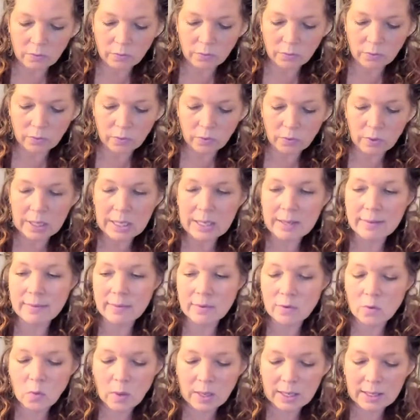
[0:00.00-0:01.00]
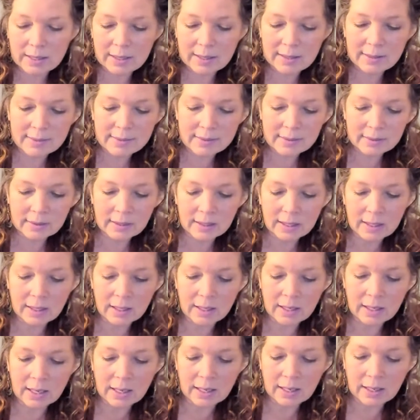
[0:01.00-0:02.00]
through quite
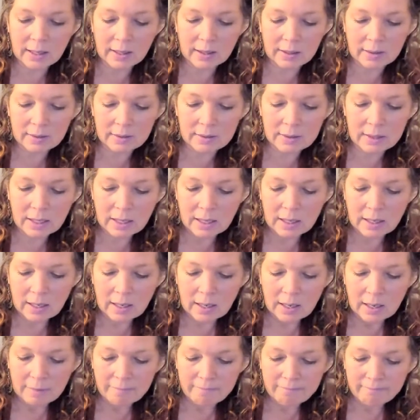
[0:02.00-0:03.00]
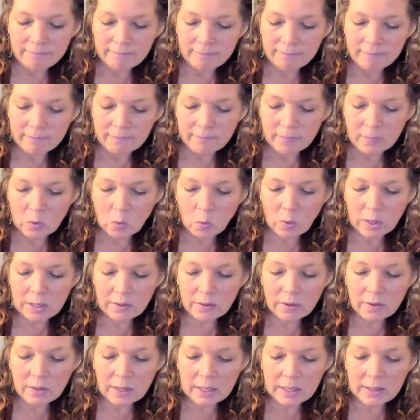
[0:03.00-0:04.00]
easily. And one of
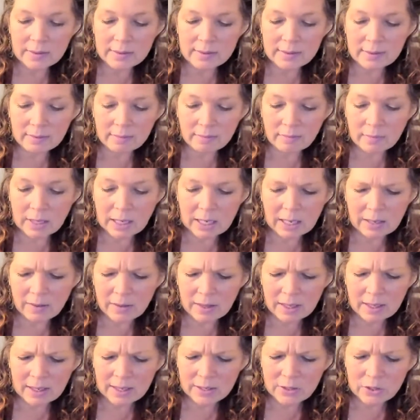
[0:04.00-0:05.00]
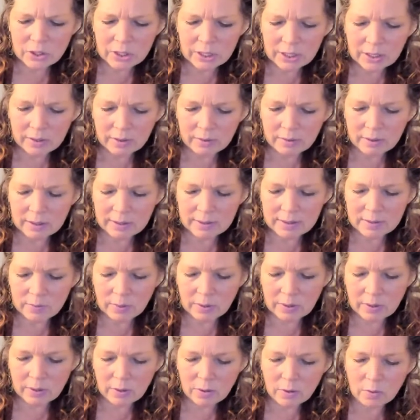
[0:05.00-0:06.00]
the things, and I think I shared this
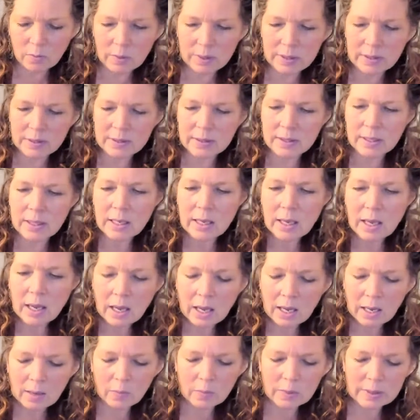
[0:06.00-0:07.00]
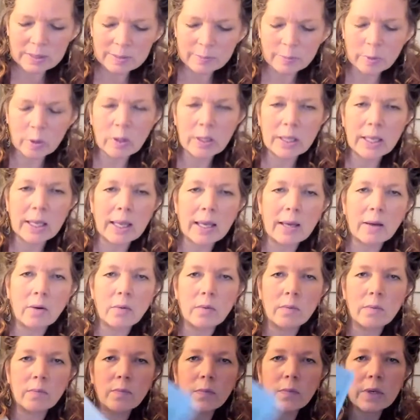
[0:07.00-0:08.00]
with you, was I was pulling
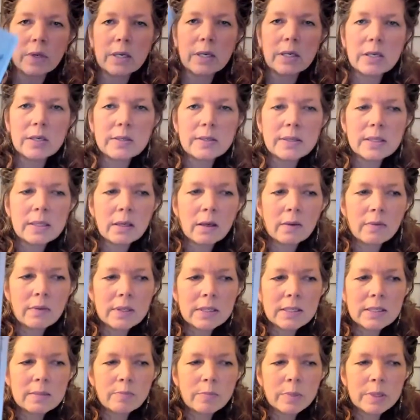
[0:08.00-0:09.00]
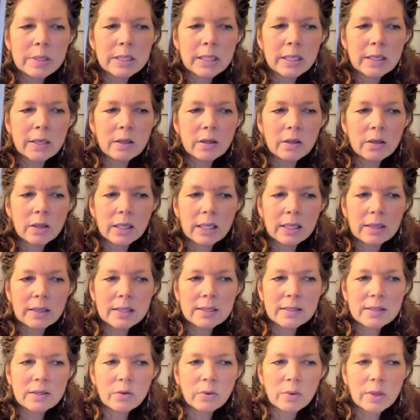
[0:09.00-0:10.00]
out, can you see on this particular, like
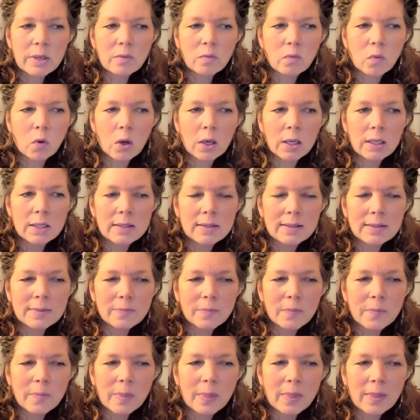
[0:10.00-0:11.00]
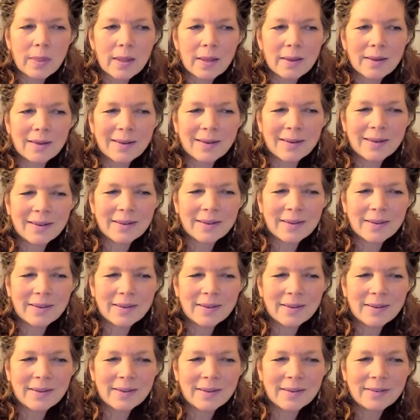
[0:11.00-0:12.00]
this 3 of Wands
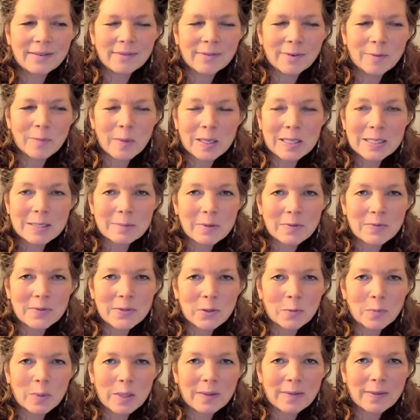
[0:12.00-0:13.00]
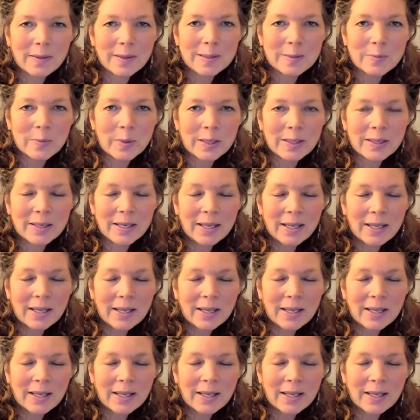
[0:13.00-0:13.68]
reminds me of so many things, but